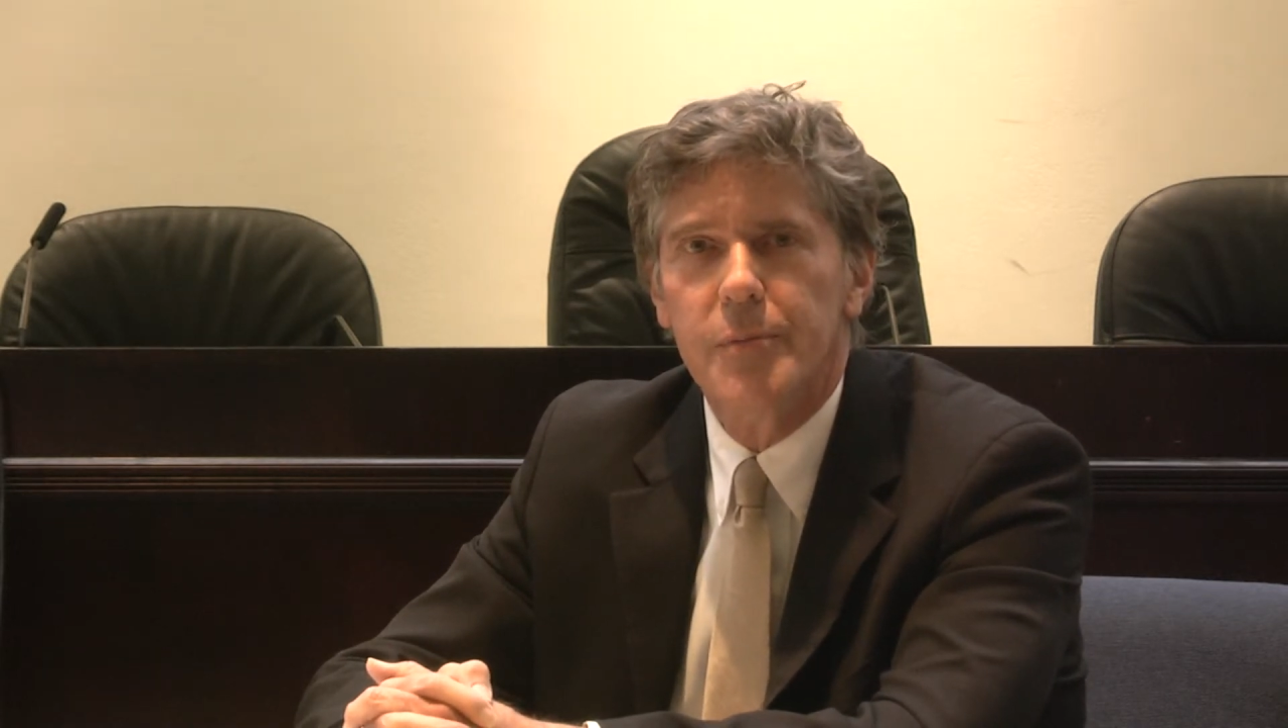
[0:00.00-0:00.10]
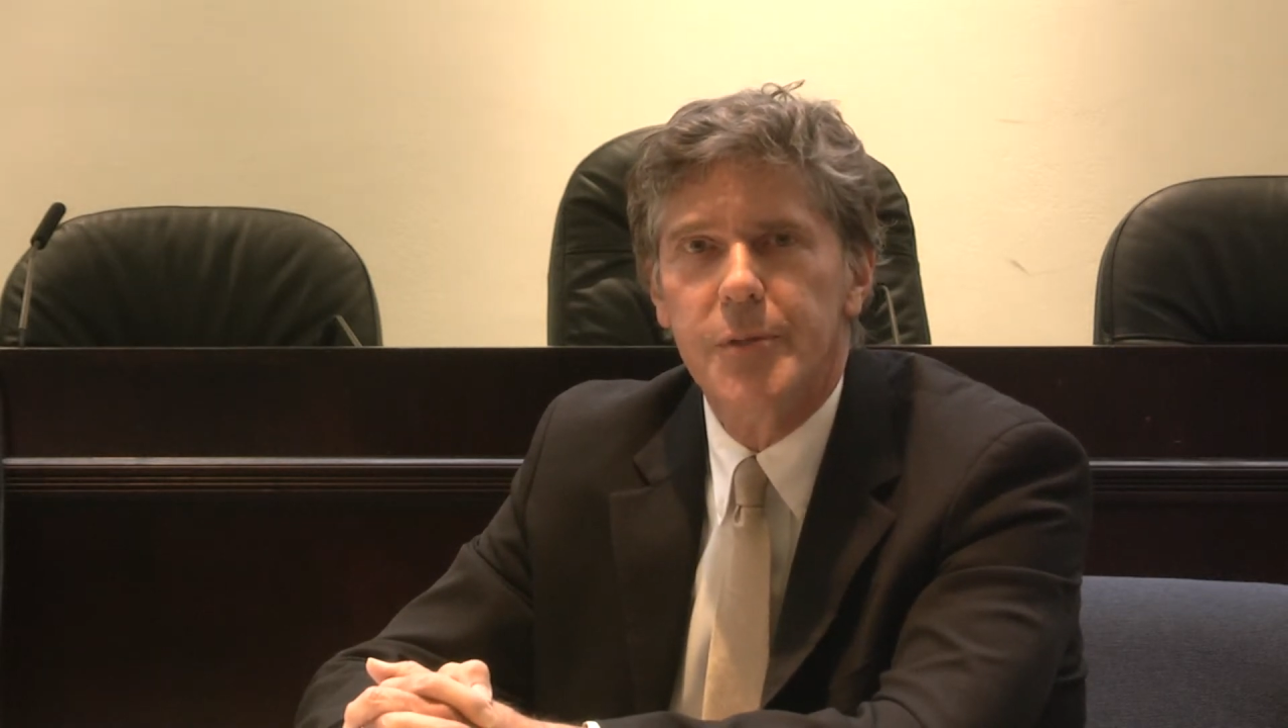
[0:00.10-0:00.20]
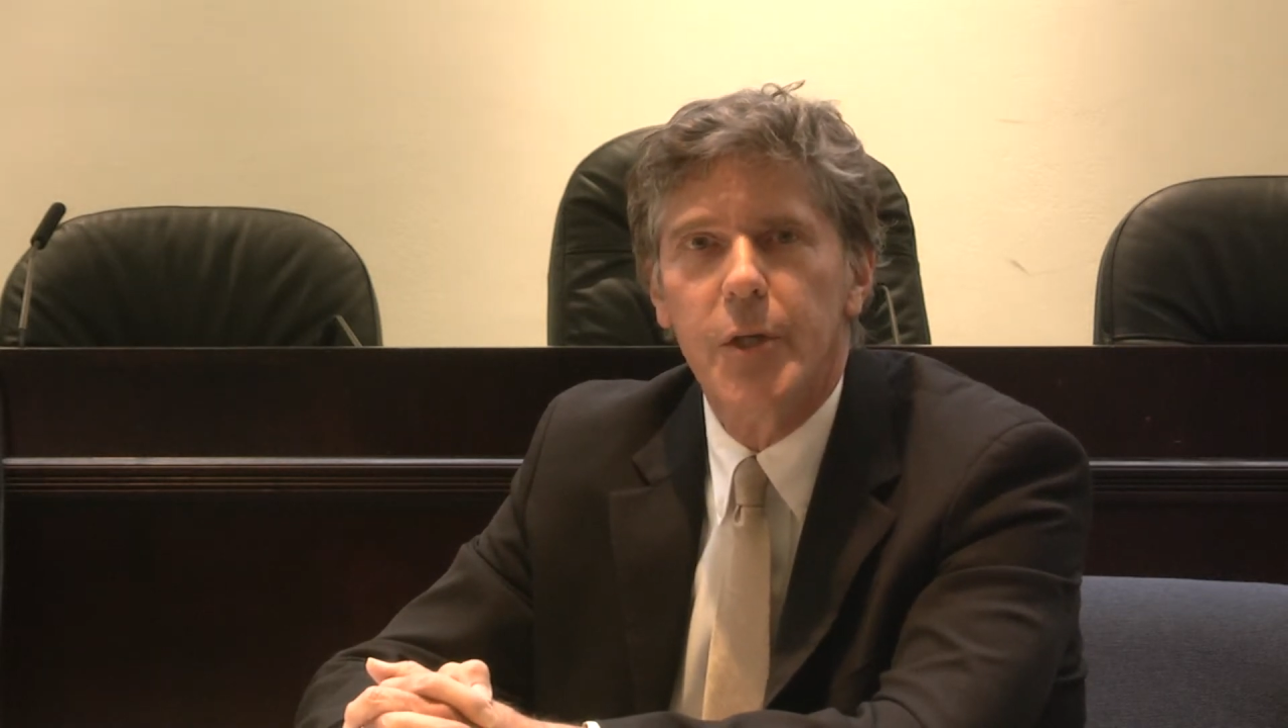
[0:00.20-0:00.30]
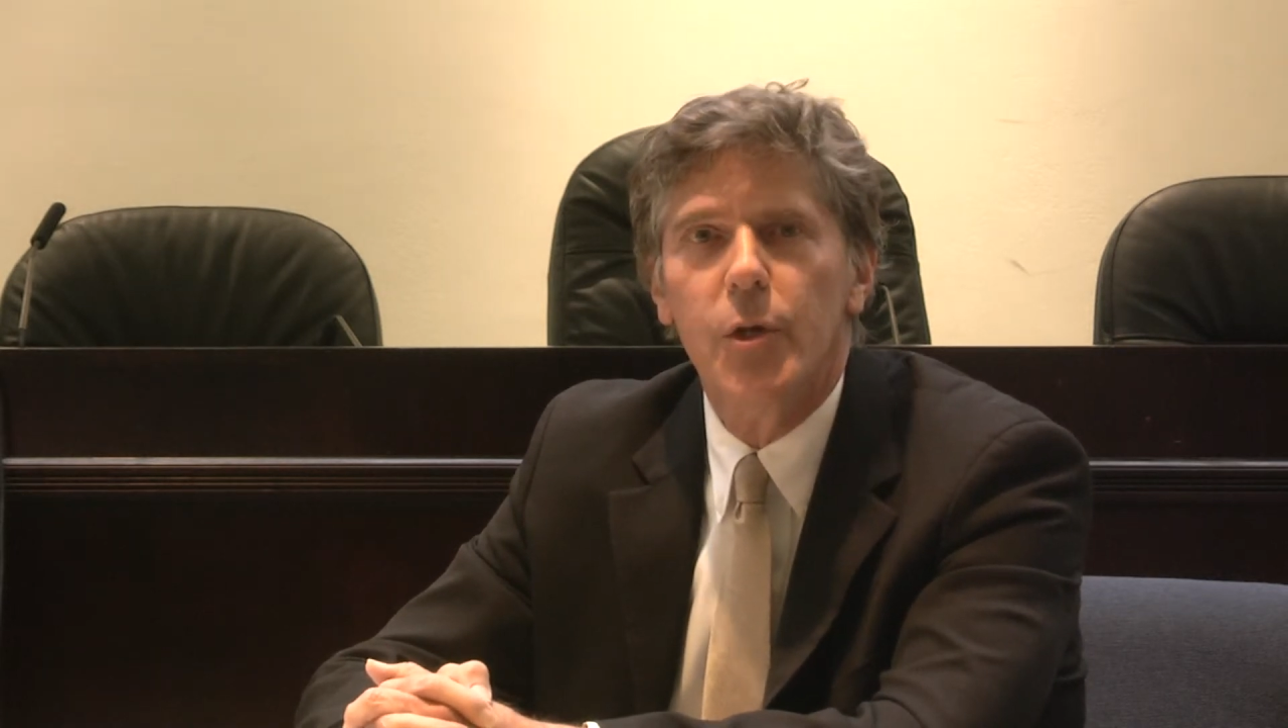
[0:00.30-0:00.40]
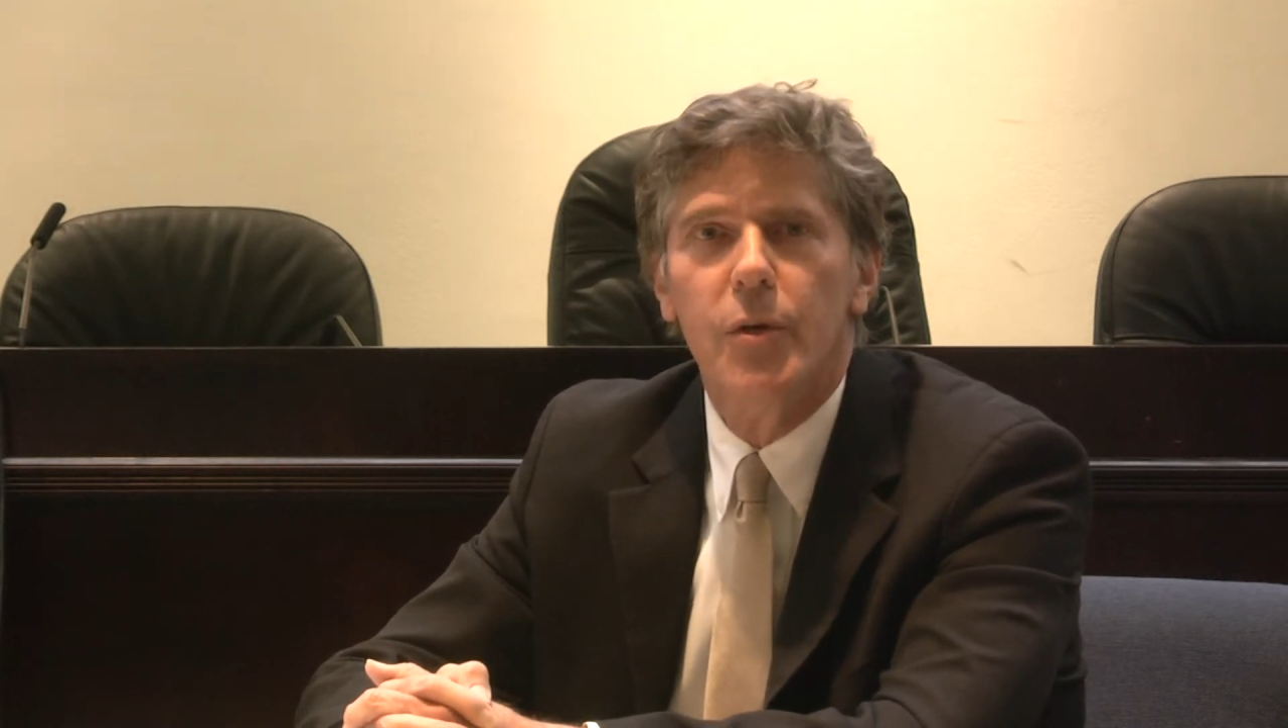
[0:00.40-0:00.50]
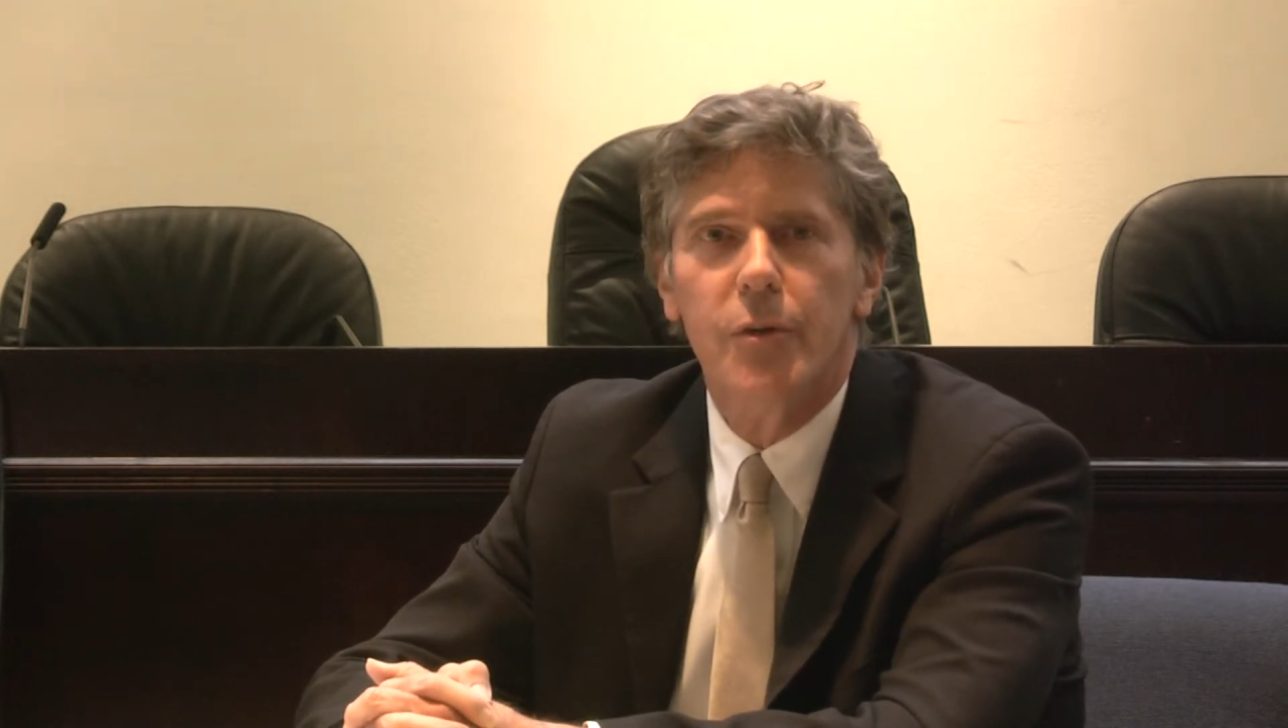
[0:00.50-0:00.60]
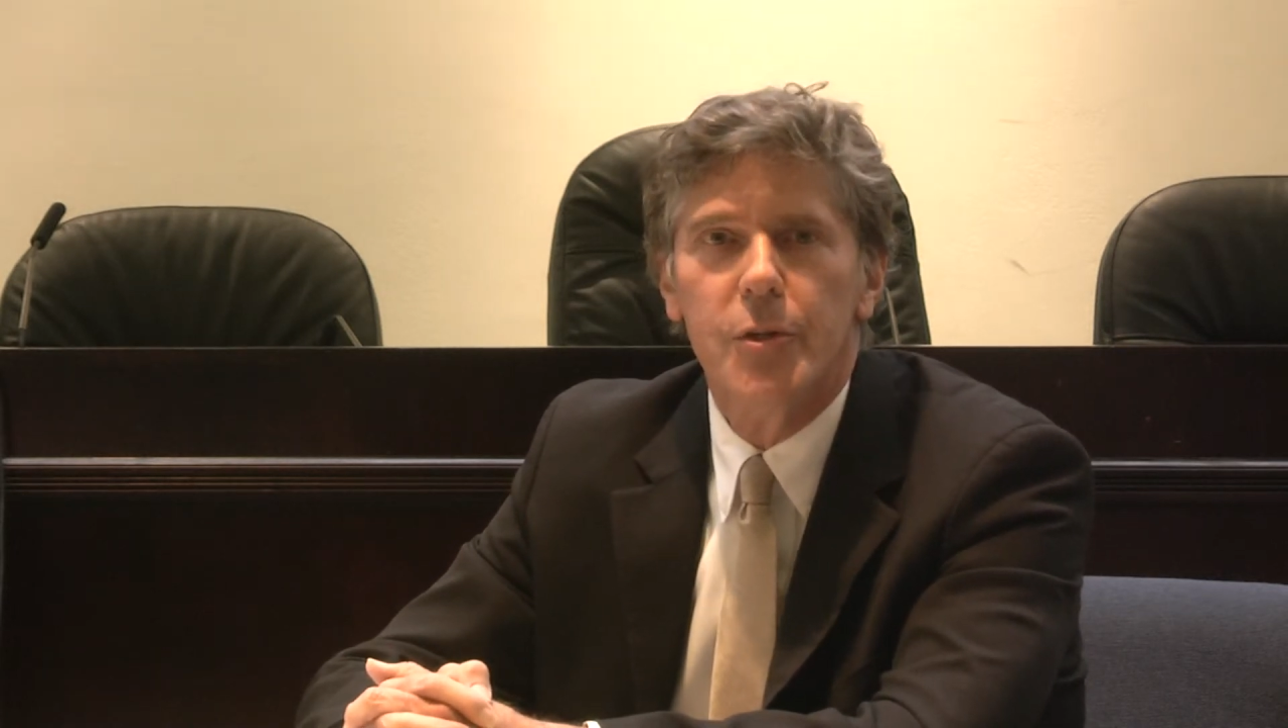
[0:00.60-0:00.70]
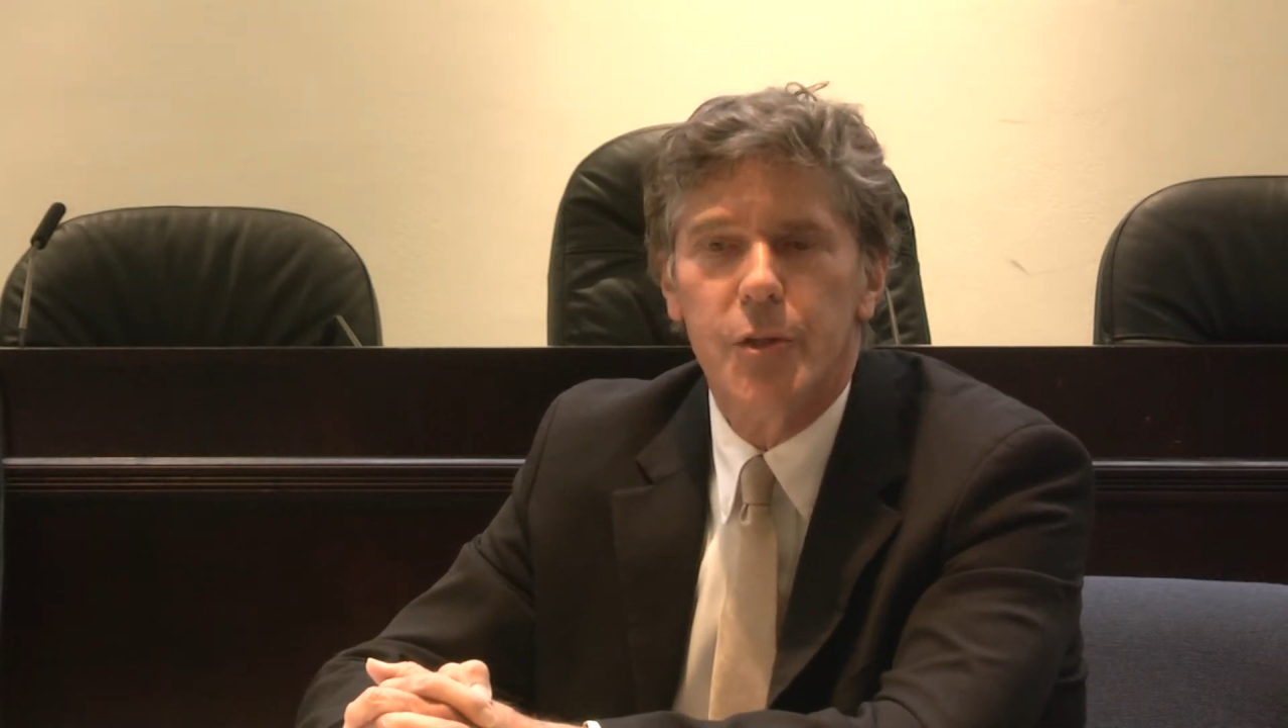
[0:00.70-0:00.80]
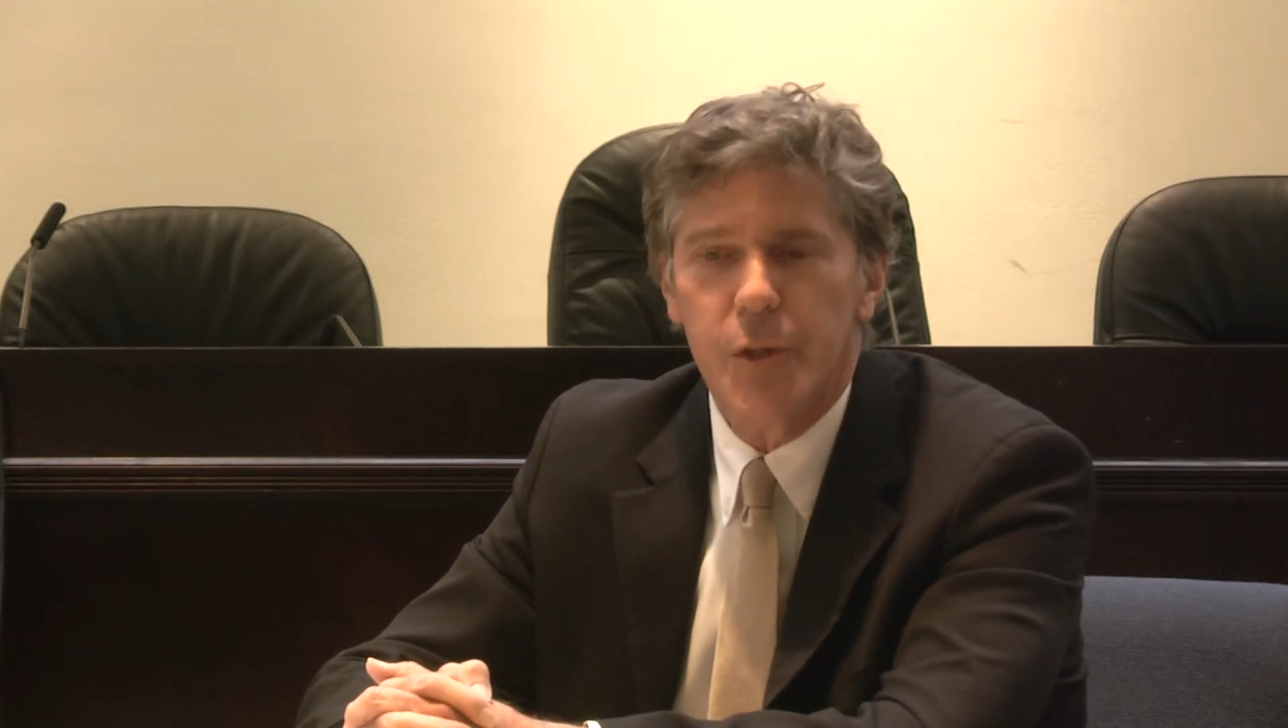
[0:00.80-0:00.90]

City University